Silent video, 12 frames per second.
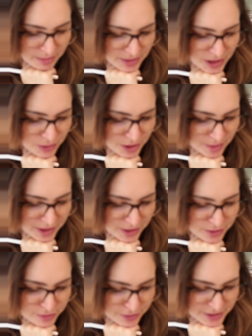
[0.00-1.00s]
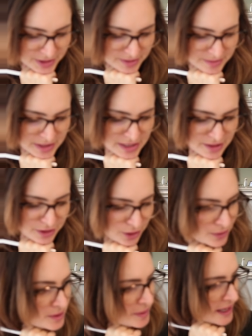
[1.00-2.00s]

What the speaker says: I might want to bring over, the only